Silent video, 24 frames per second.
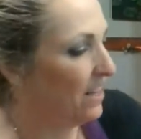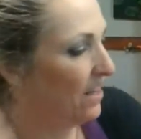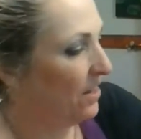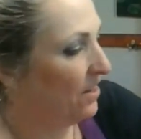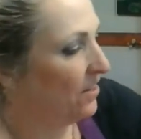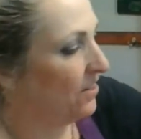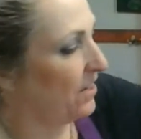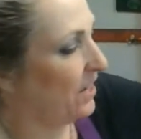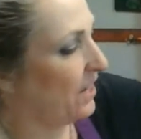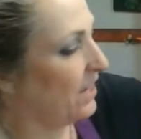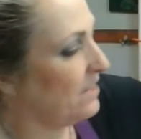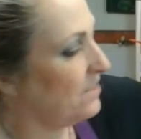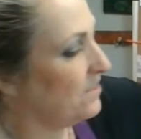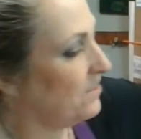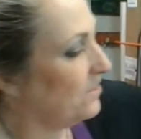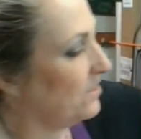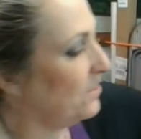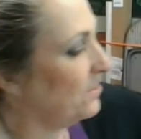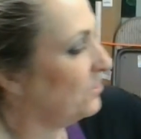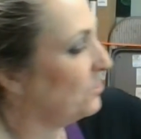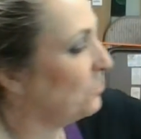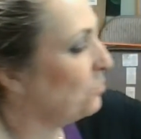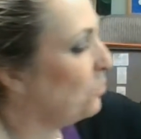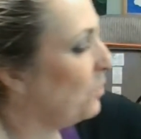Okay, so
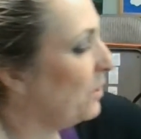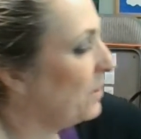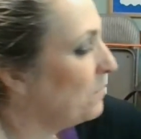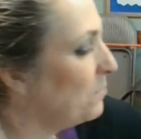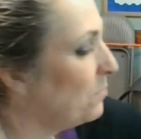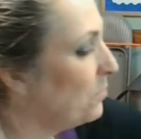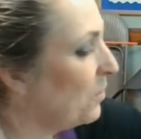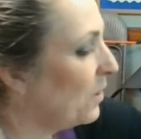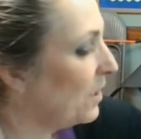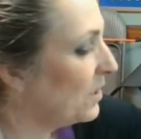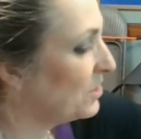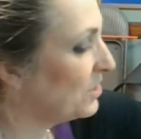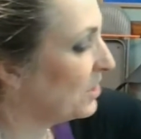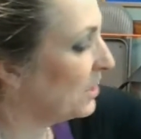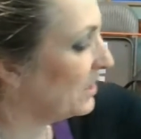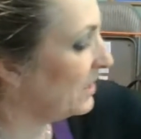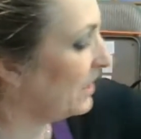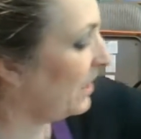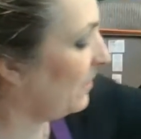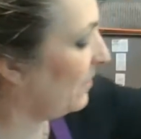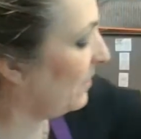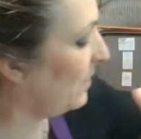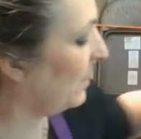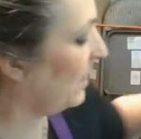there's one project.
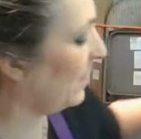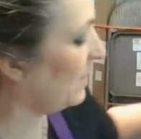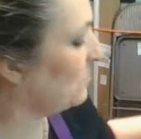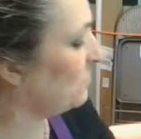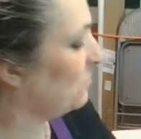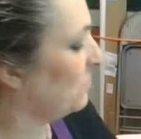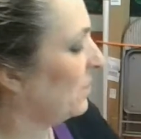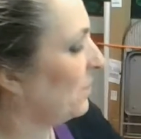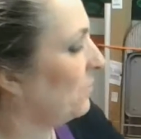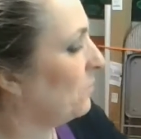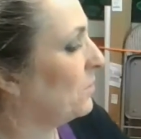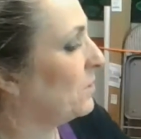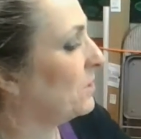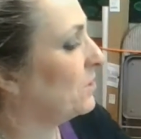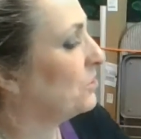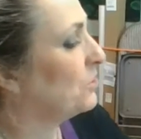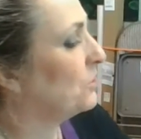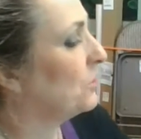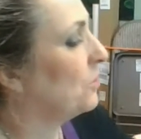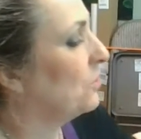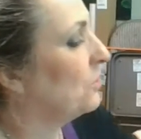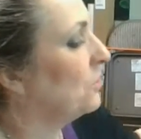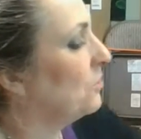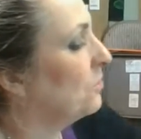Now the next thing I want to
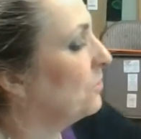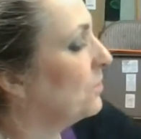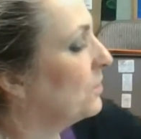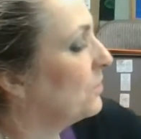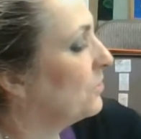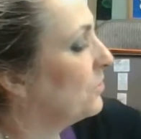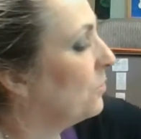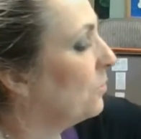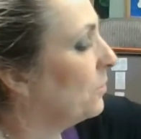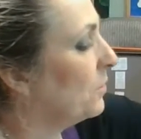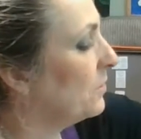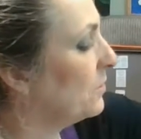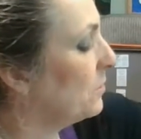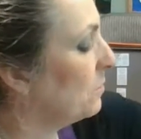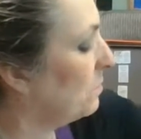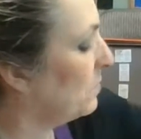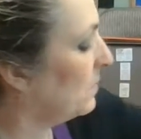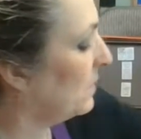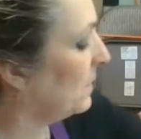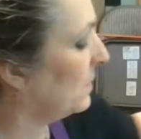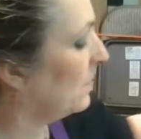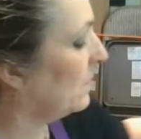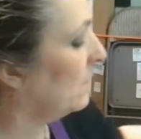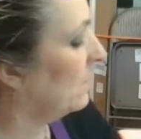show you is going to
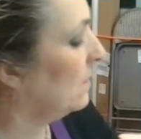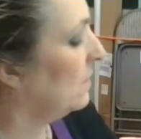be